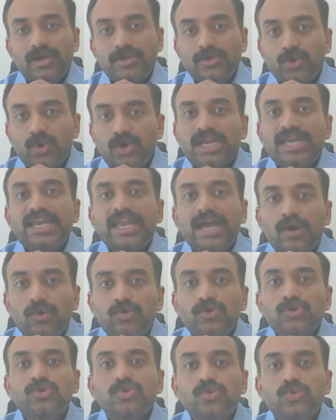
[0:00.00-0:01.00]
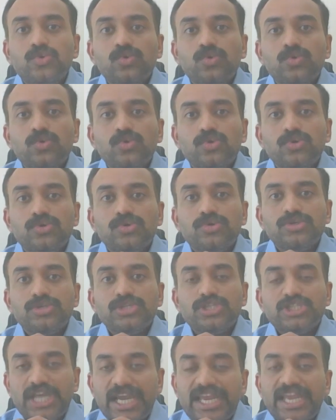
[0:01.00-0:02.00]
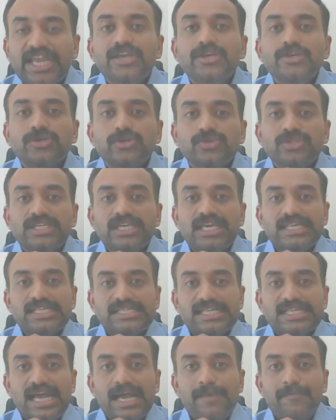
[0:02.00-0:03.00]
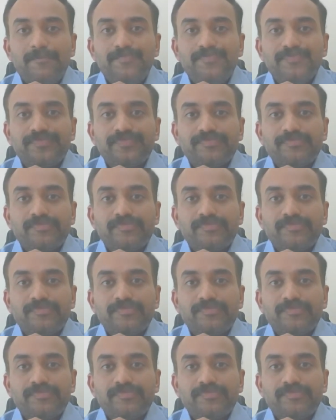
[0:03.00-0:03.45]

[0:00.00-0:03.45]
You are allowed to check into the exam